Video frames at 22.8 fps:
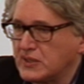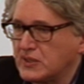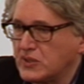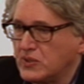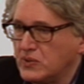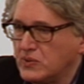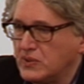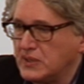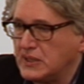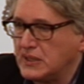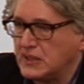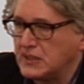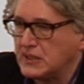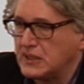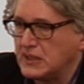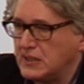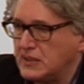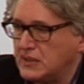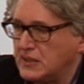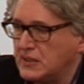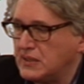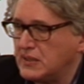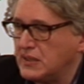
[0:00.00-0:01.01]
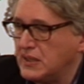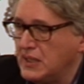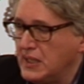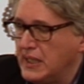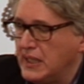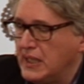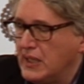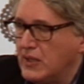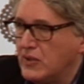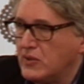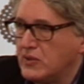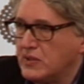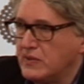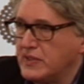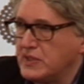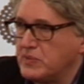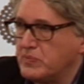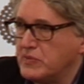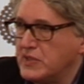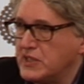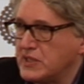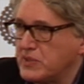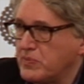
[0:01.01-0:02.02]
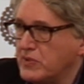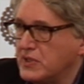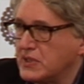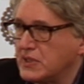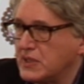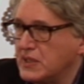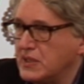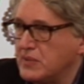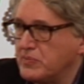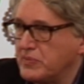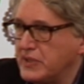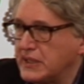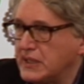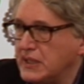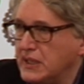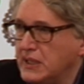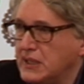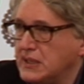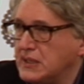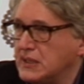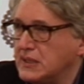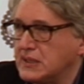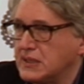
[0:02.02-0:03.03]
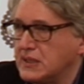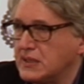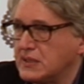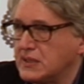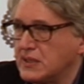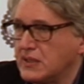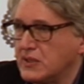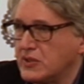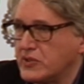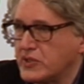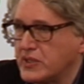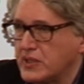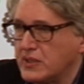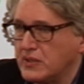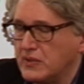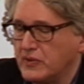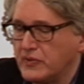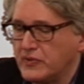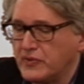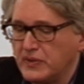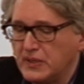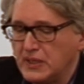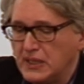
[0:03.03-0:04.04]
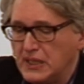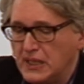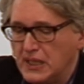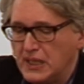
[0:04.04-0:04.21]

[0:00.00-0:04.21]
stories are always much more complicated than the logic of,